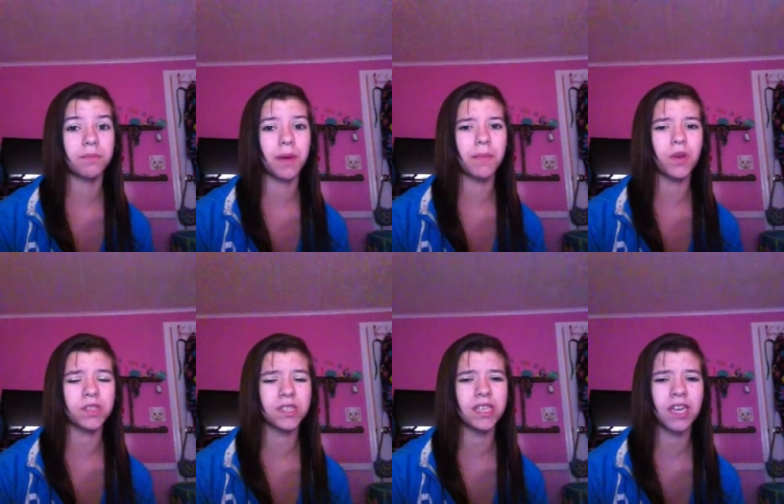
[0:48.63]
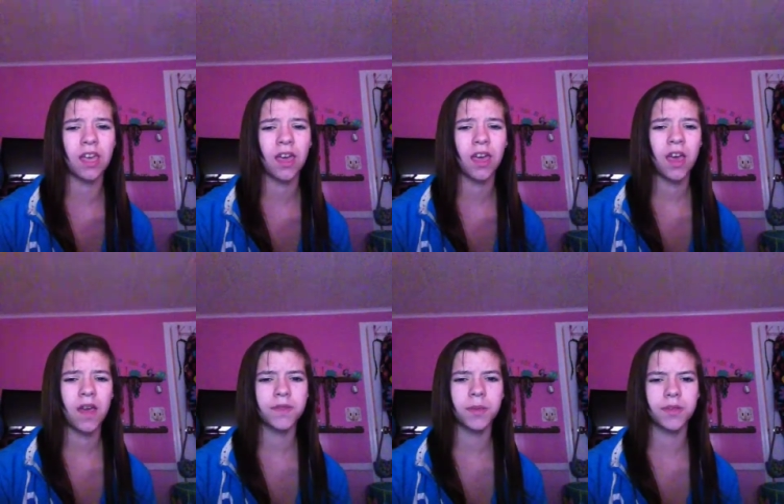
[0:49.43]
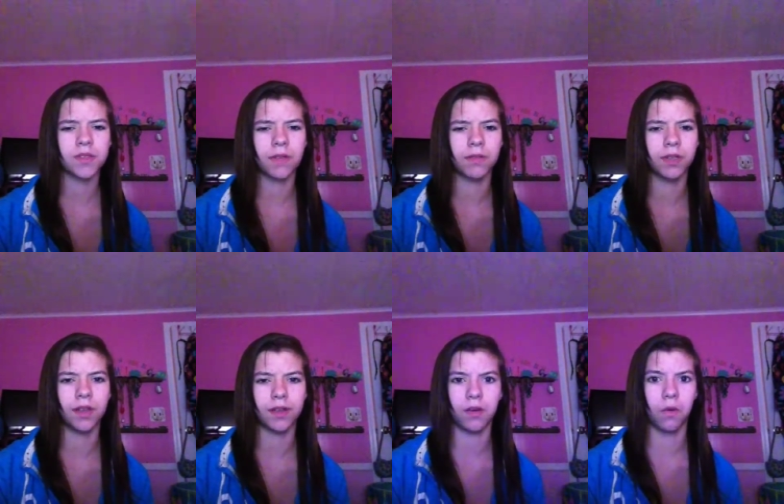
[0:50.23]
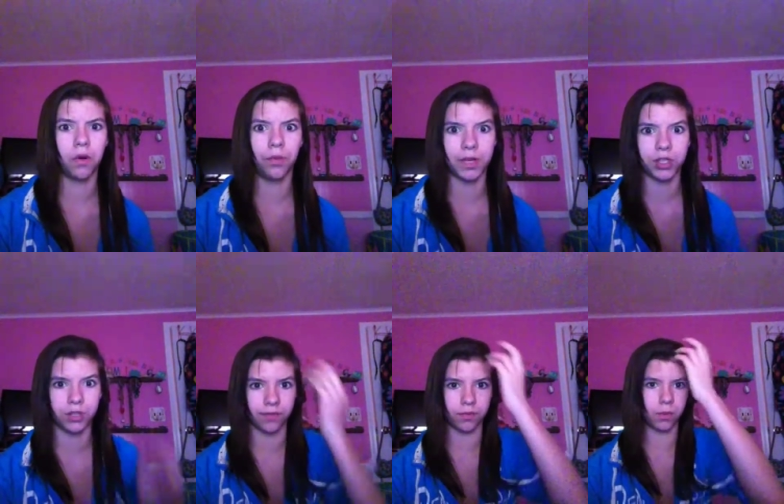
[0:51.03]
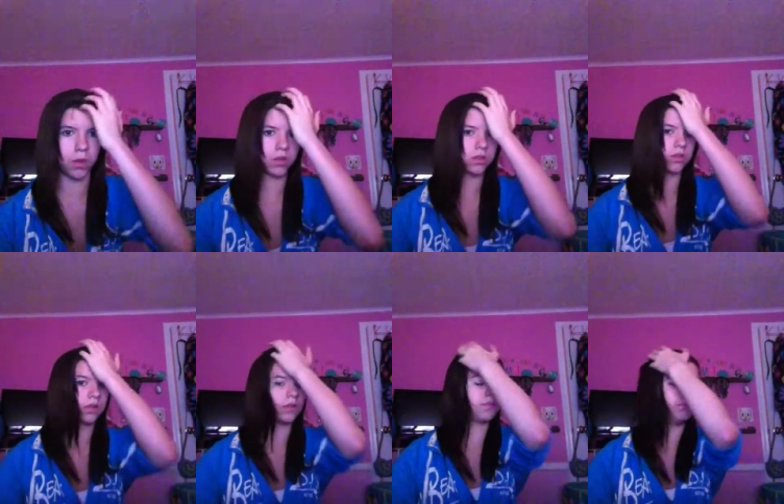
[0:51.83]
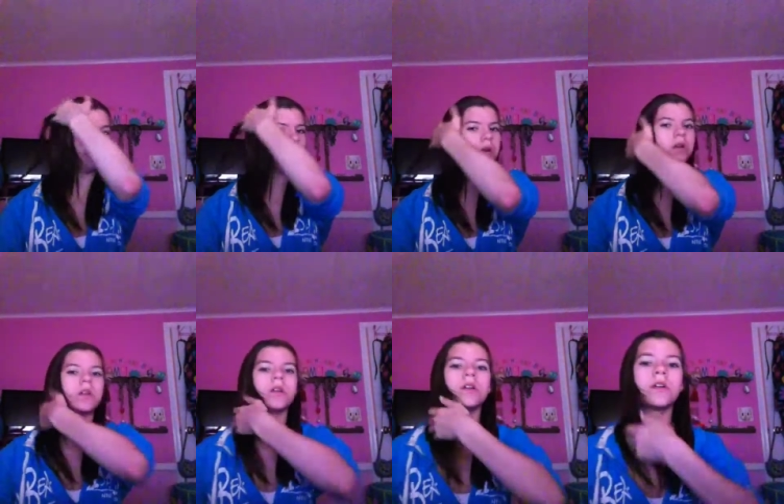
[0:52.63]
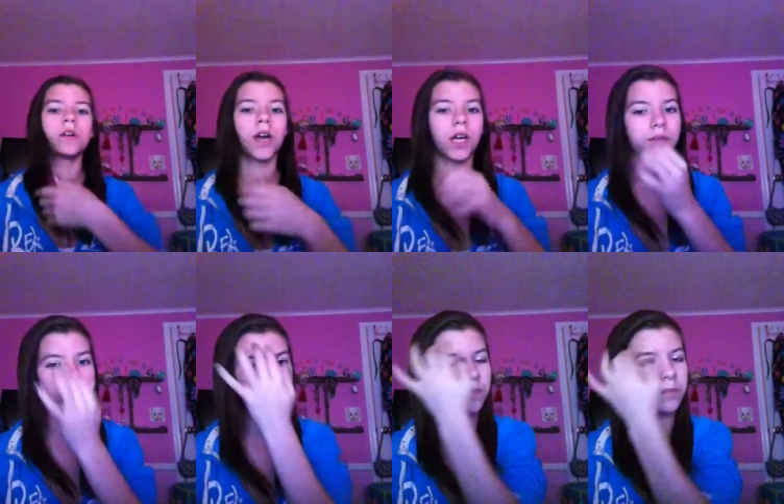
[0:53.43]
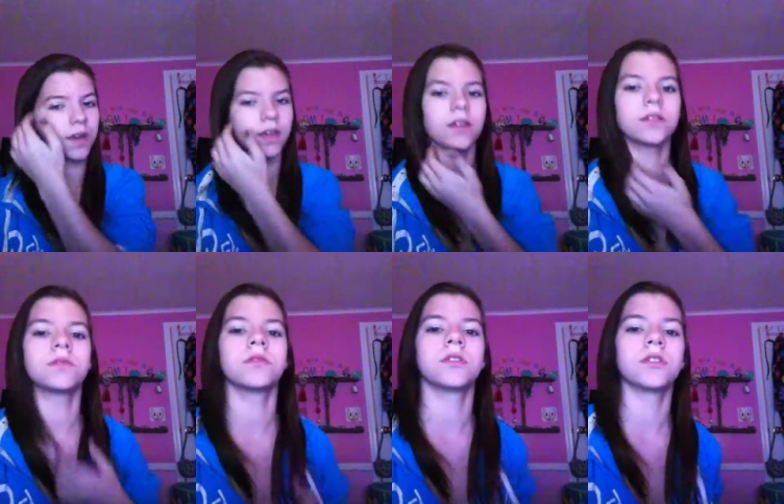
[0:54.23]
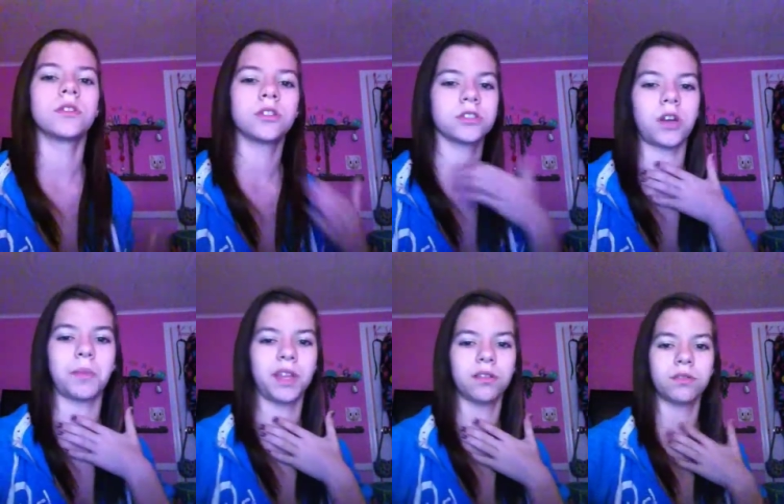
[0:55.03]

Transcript: But mostly, for some reason, I read like a whole bunch of different books. I don't really have my, but